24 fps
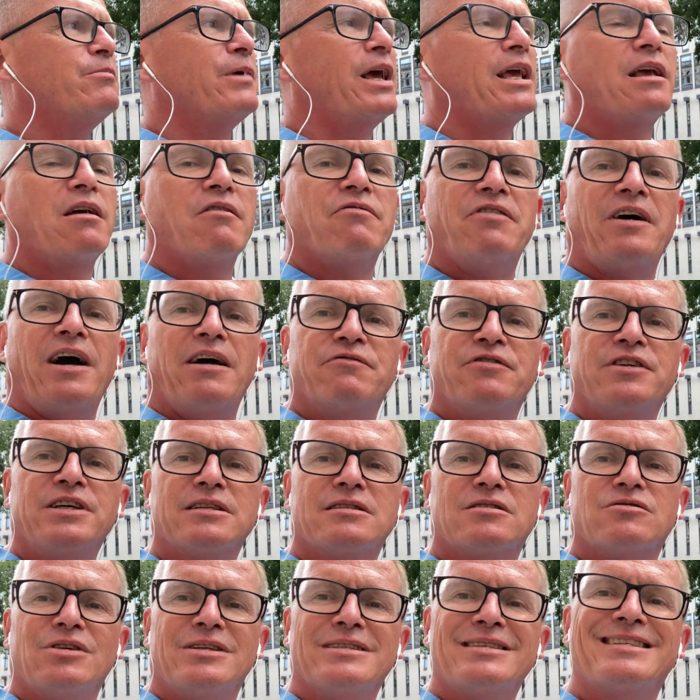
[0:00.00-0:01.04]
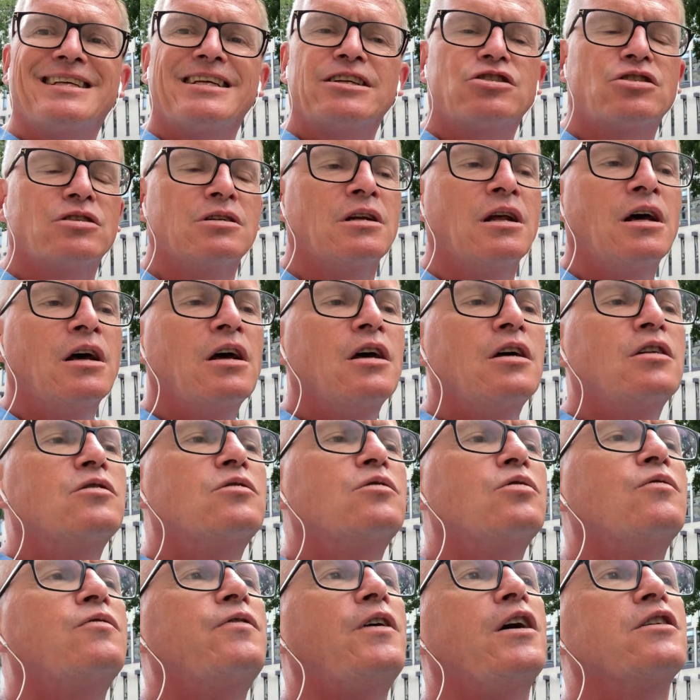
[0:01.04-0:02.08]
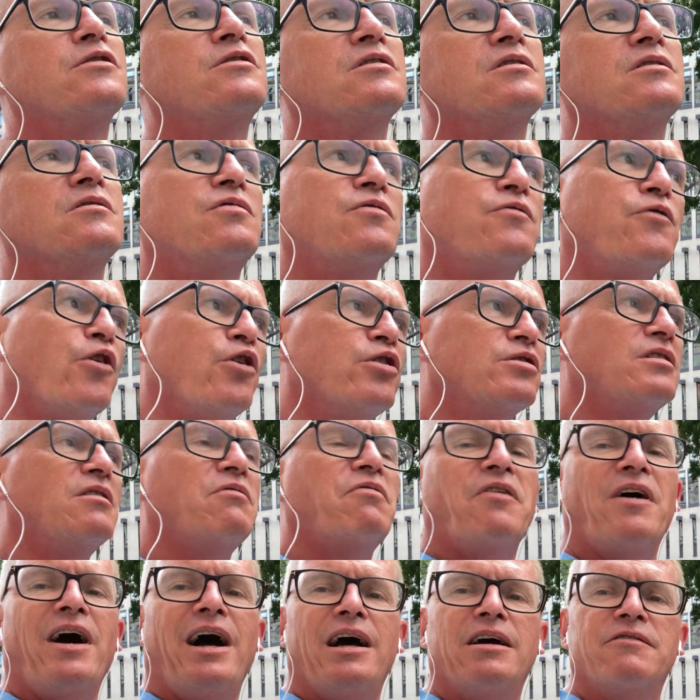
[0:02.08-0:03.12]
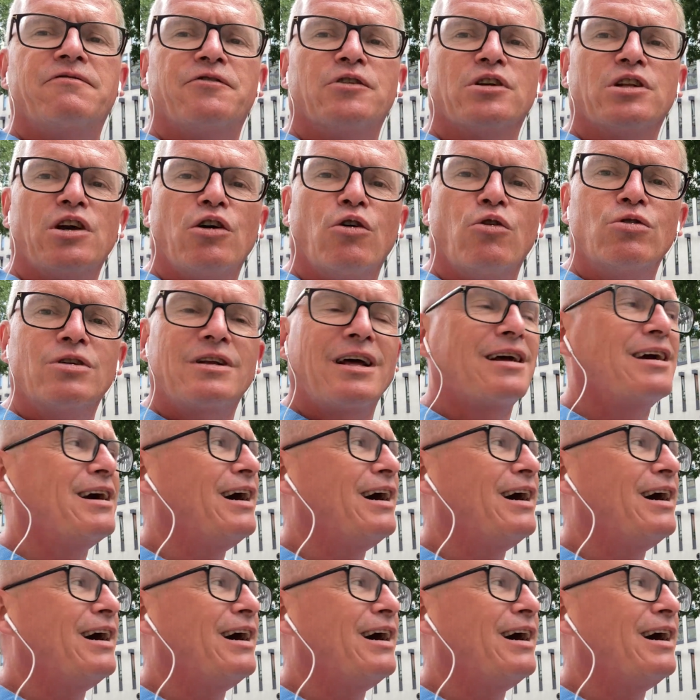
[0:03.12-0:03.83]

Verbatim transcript: make a five years transition 2035 for the older